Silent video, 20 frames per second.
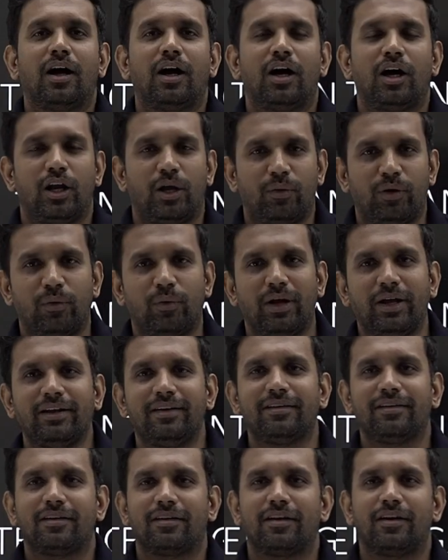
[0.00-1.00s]
Hello
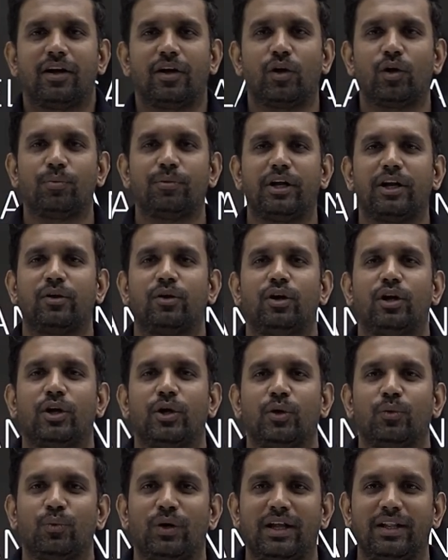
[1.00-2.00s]
everyone, I hope that you're all
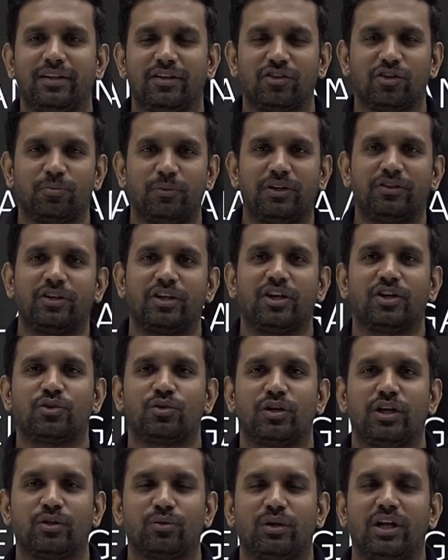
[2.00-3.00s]
doing well. This is me,
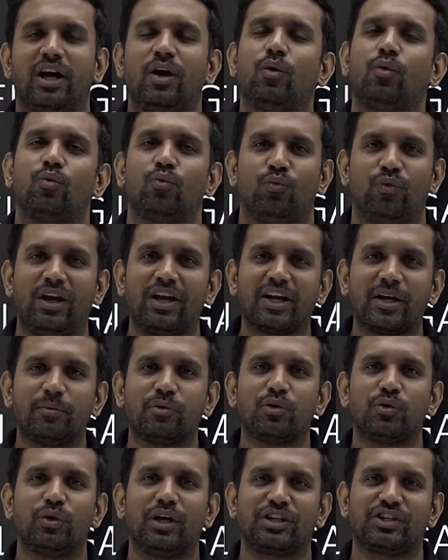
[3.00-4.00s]
Sayashu Yadula. Welcome
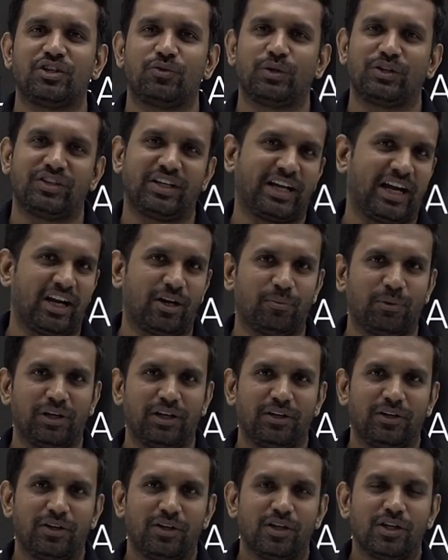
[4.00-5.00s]
to Achievers Academy.
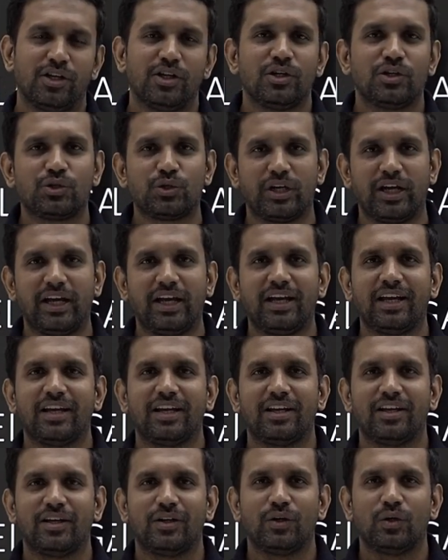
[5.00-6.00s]
Today,
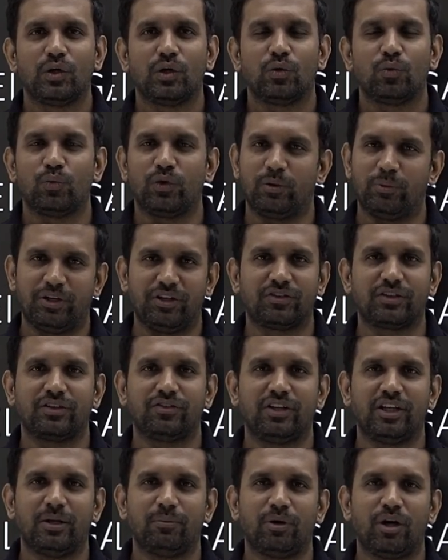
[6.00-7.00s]
we'll be
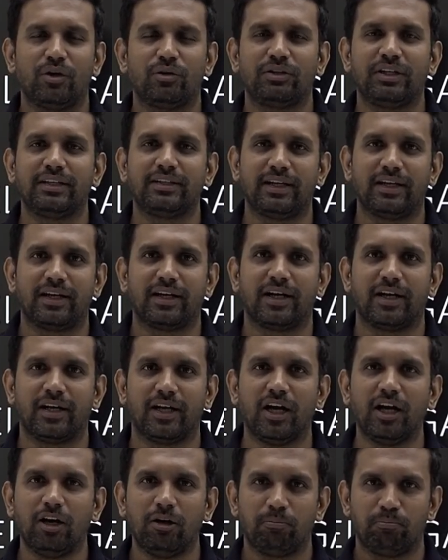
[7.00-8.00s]
discussing about the
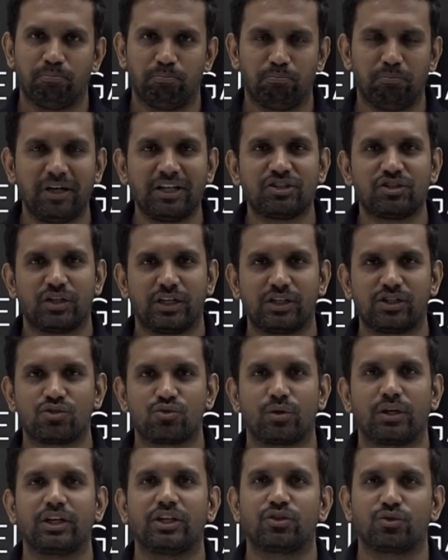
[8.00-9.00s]
Telangana Budget
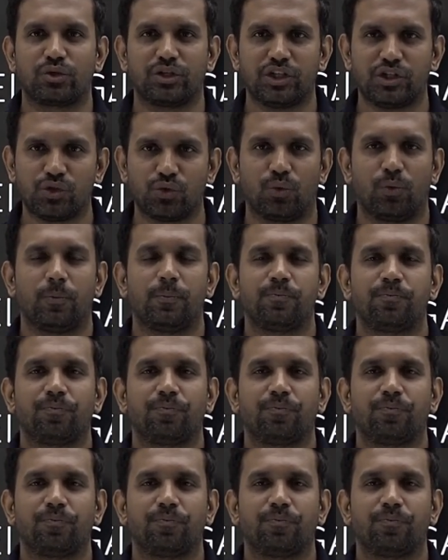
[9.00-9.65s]
2022.